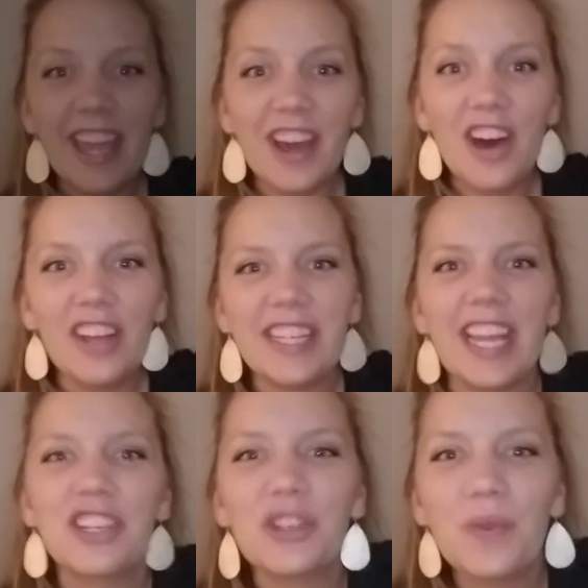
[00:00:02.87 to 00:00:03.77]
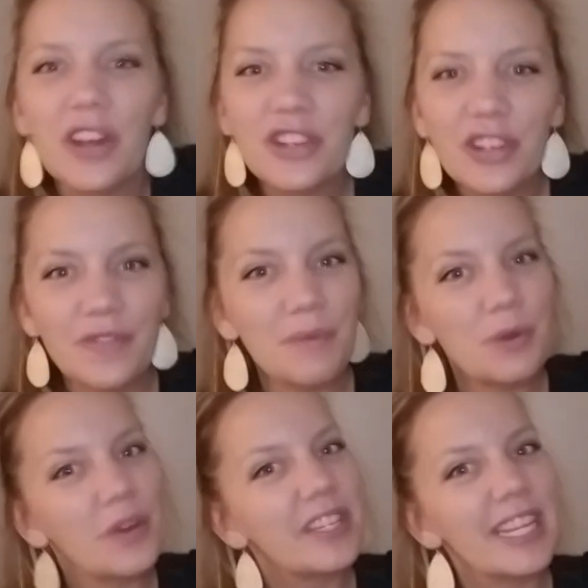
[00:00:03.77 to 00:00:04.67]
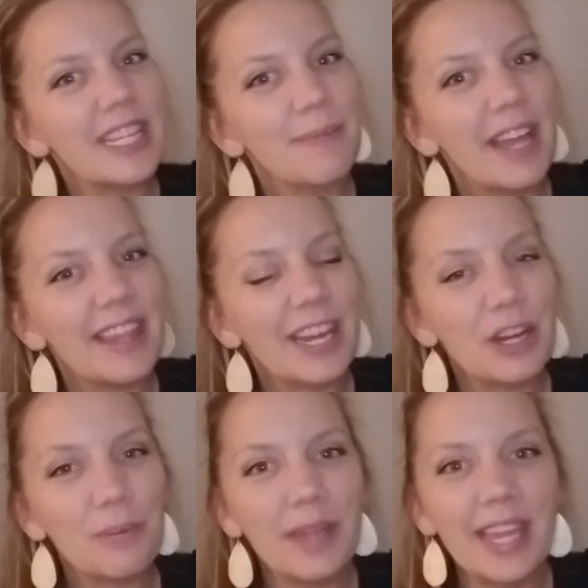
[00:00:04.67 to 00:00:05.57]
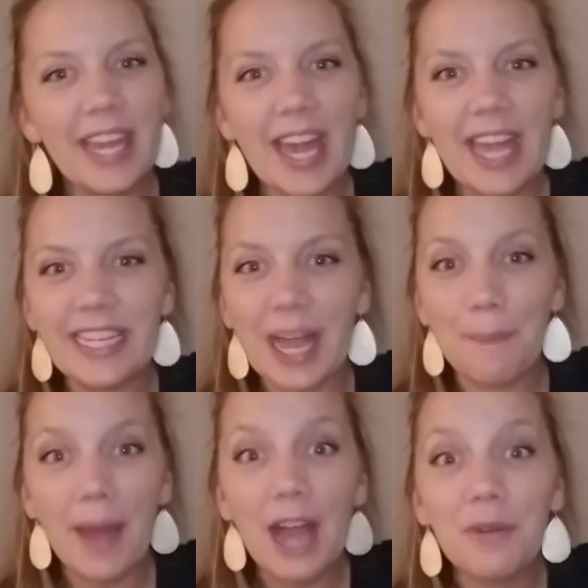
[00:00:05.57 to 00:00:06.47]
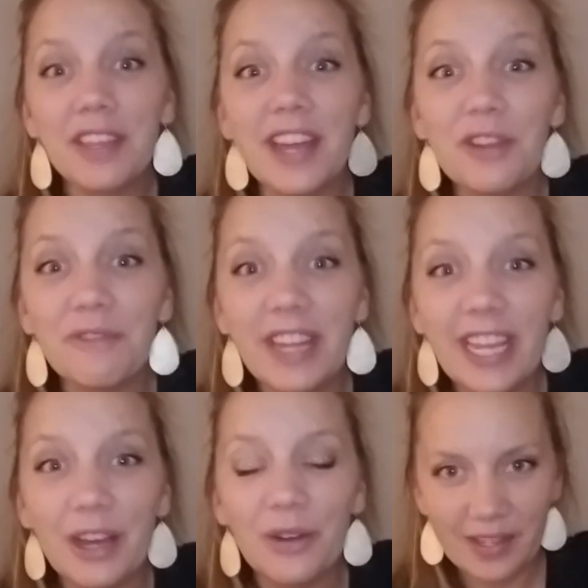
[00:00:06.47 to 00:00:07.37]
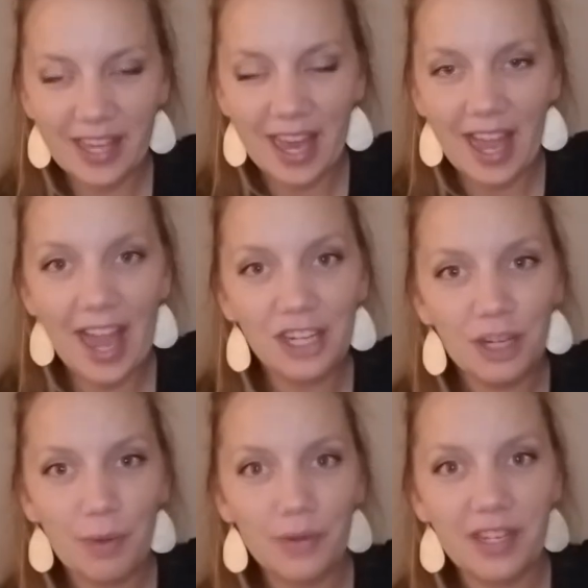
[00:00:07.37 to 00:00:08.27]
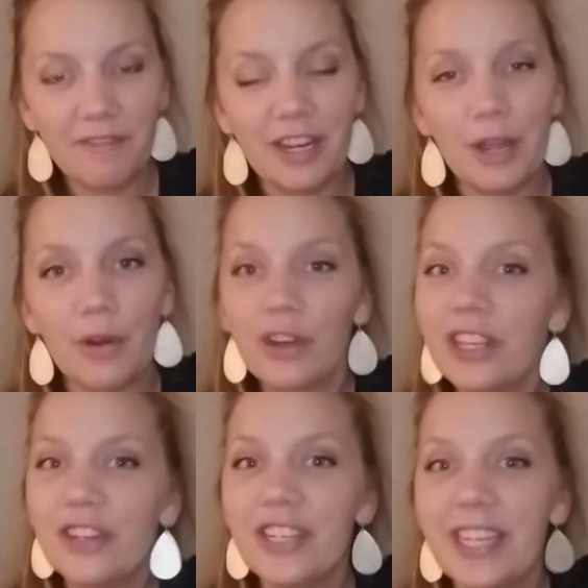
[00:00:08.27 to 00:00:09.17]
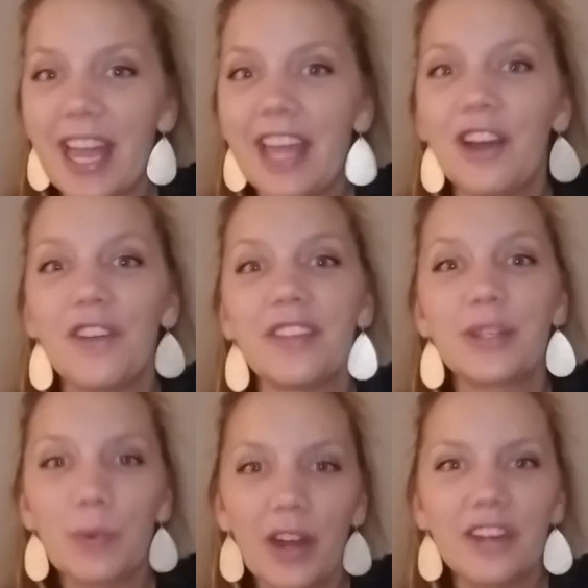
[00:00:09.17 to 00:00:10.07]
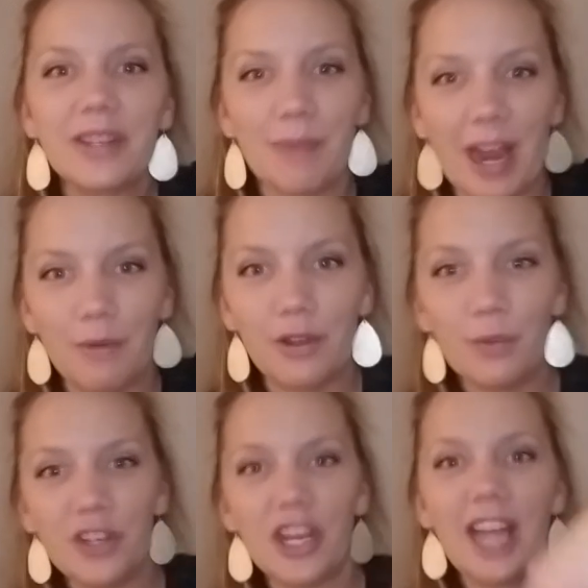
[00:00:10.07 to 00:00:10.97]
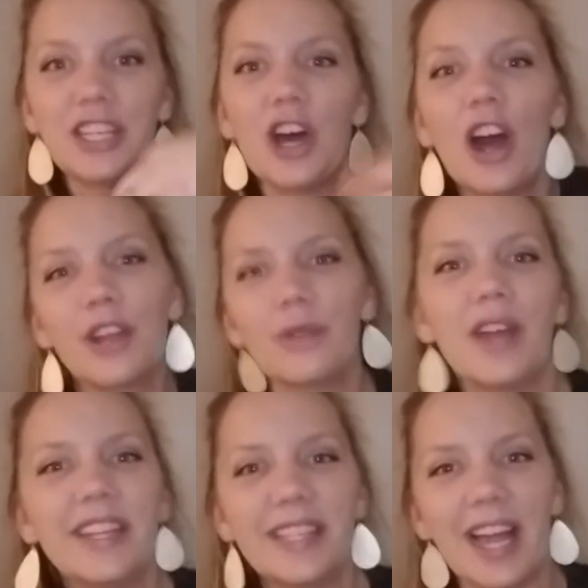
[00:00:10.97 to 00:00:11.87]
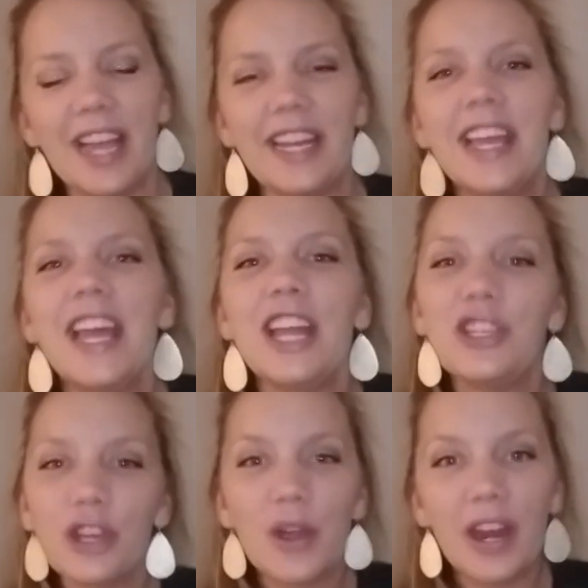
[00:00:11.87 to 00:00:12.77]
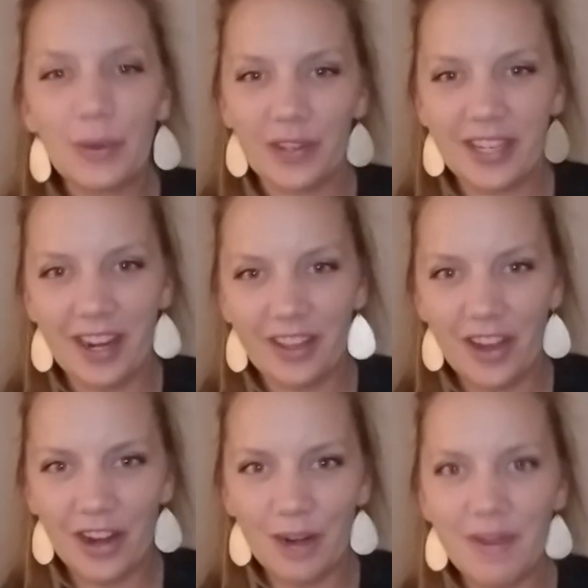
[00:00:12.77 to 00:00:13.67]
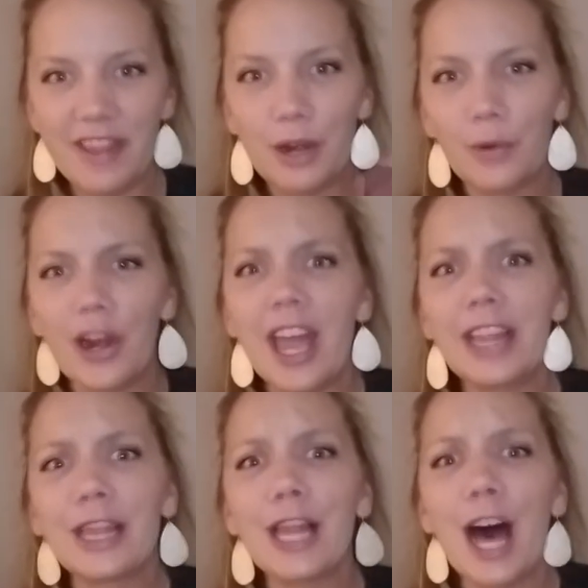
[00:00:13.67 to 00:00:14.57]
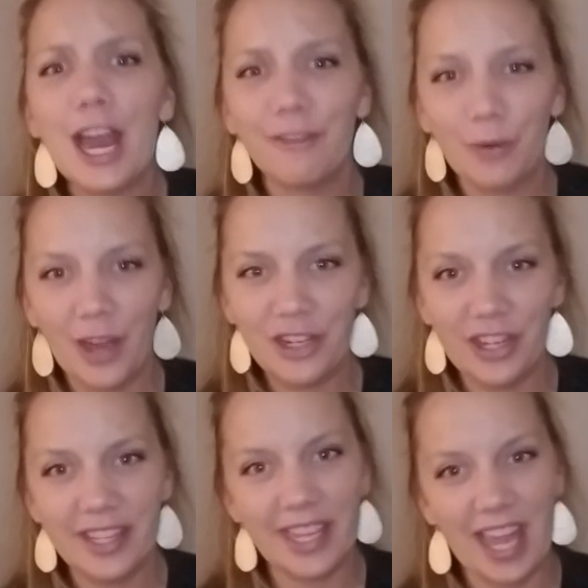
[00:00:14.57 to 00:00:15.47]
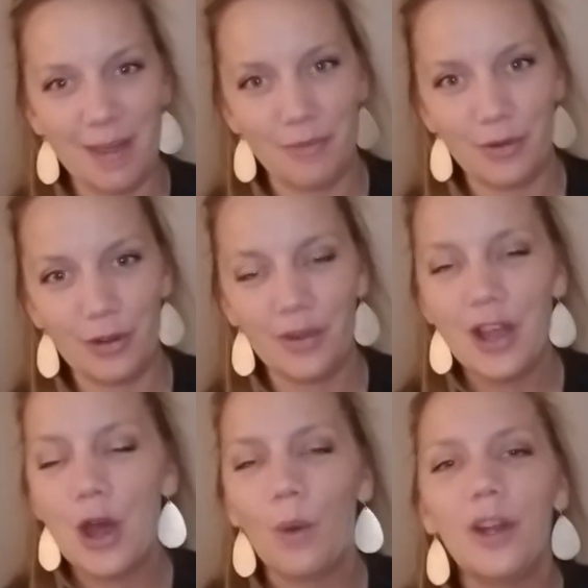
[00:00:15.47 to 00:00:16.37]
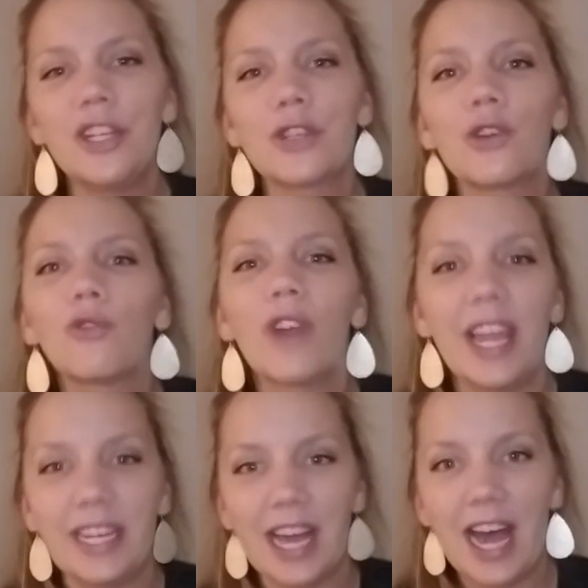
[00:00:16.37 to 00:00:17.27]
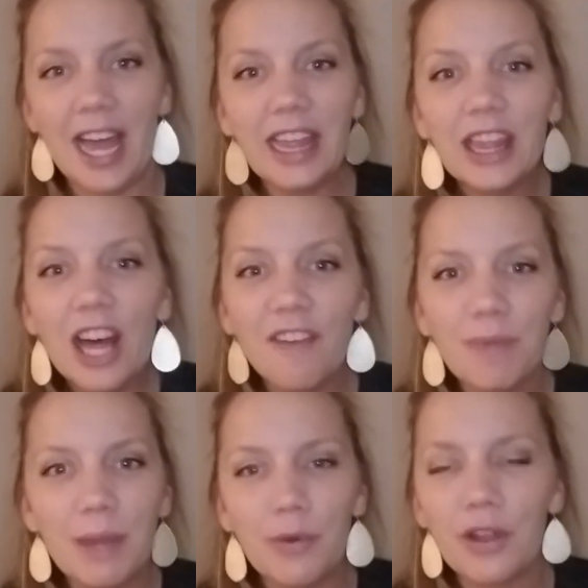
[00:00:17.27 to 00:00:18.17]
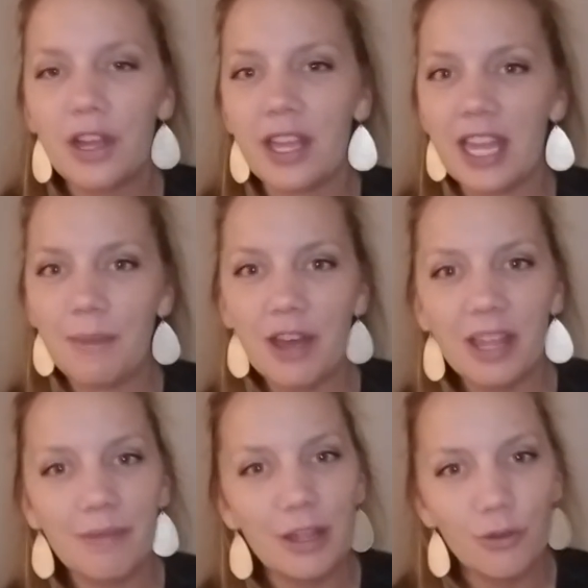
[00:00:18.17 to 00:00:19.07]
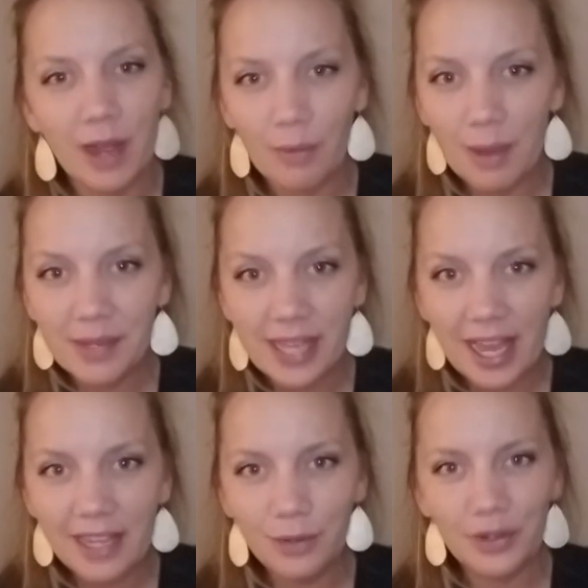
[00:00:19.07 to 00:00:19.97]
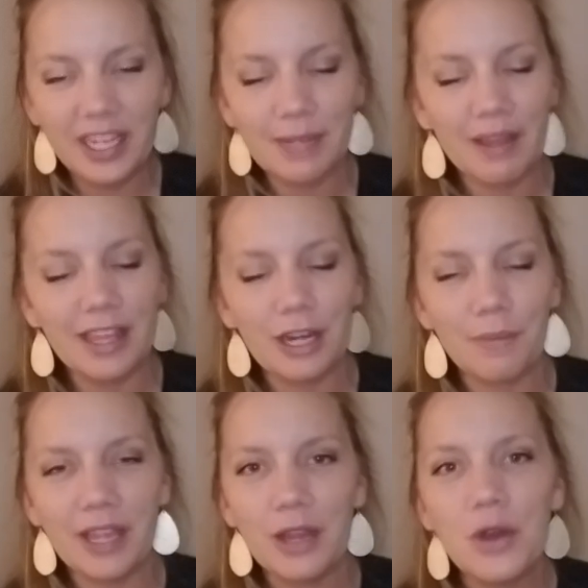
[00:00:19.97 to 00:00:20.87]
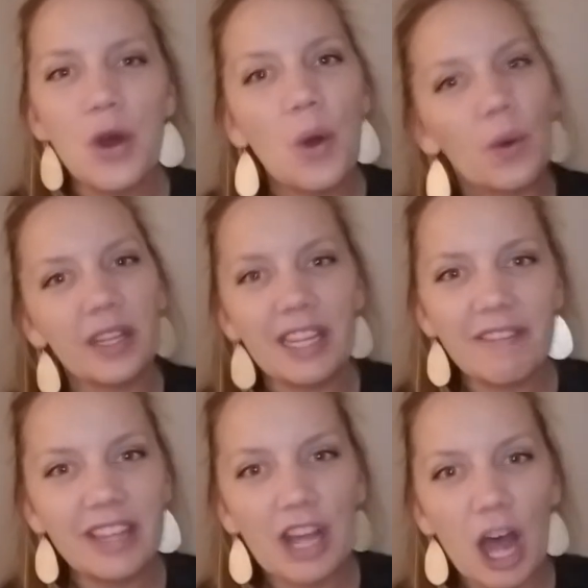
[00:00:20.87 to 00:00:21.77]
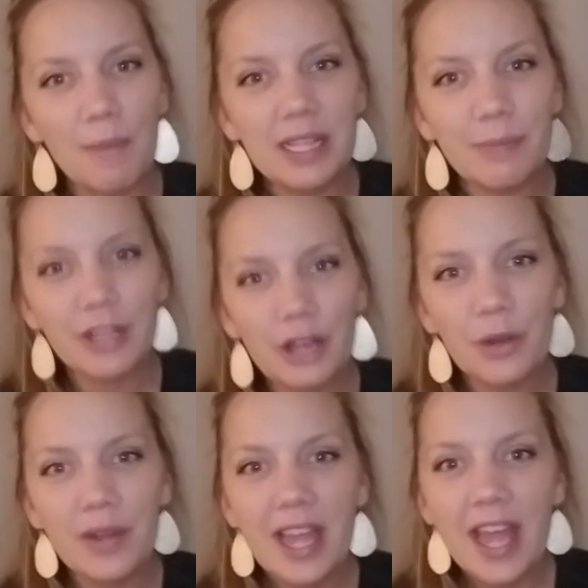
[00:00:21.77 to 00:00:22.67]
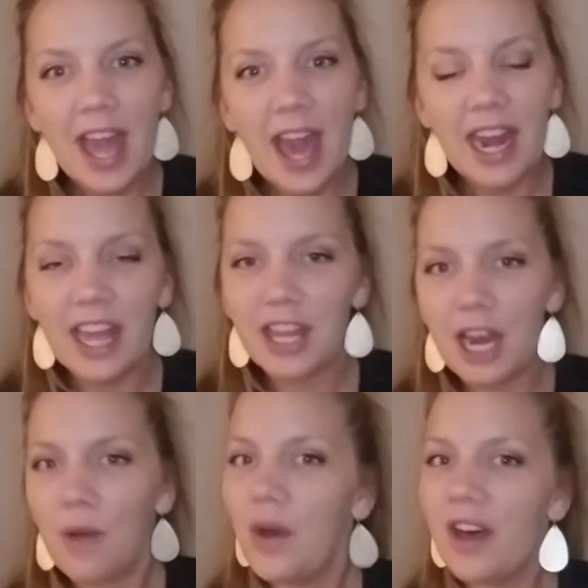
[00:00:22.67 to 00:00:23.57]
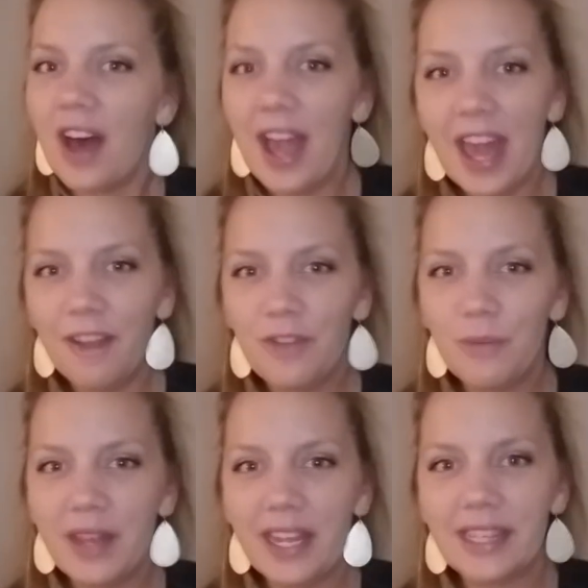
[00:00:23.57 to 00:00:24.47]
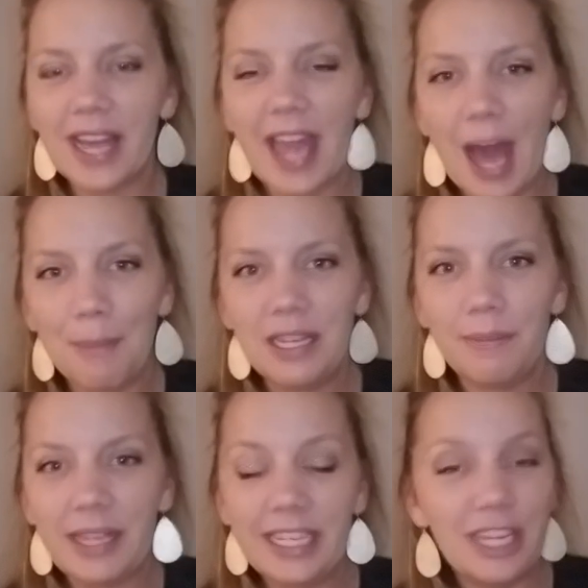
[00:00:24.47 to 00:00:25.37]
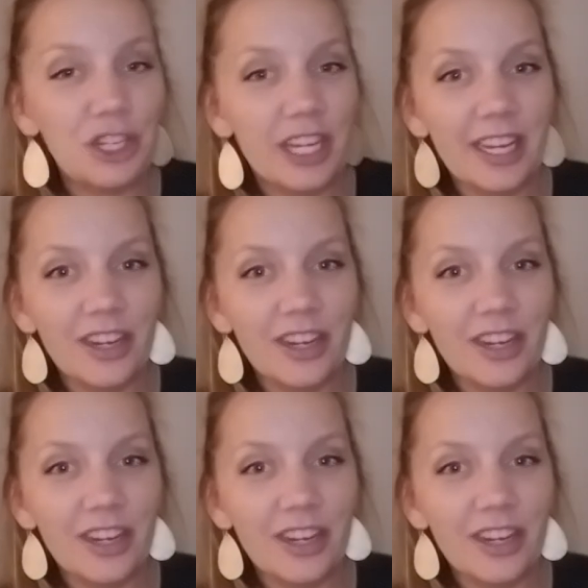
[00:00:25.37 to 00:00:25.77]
y'all, it's Angela Walters from Quilting is My Therapy, and I'm back with another video. I actually posted a video earlier today called The Square Spiral, in which I talk through that design and show you how to quilt it on a long arm, and there were a lot of questions that came through, which is great. I love people emailing me through my website, Quilting is My Therapy, or leaving the comments below. And I thought, well, I had a few minutes. I happened to be teaching here in